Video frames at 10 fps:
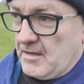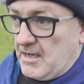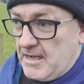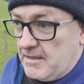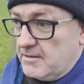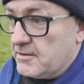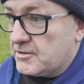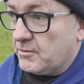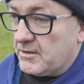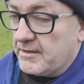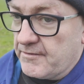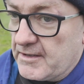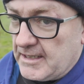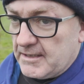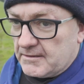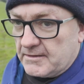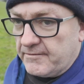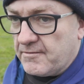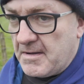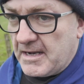And totally different girl,
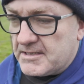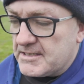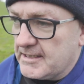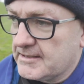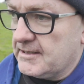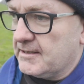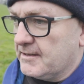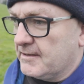different mindset.